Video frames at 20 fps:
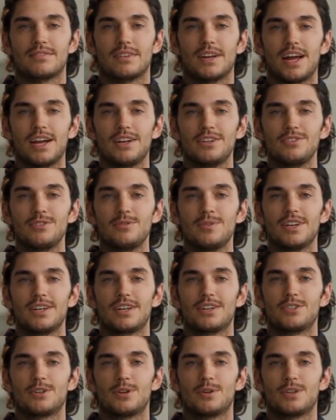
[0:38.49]
Hack
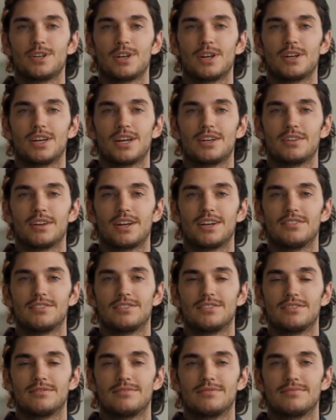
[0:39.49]
3. Dull car
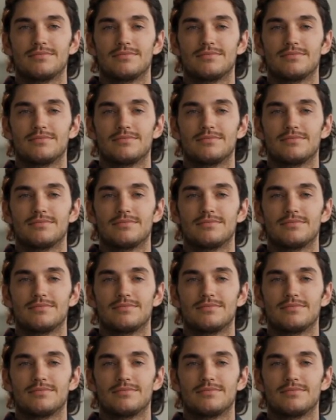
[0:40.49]
headlights?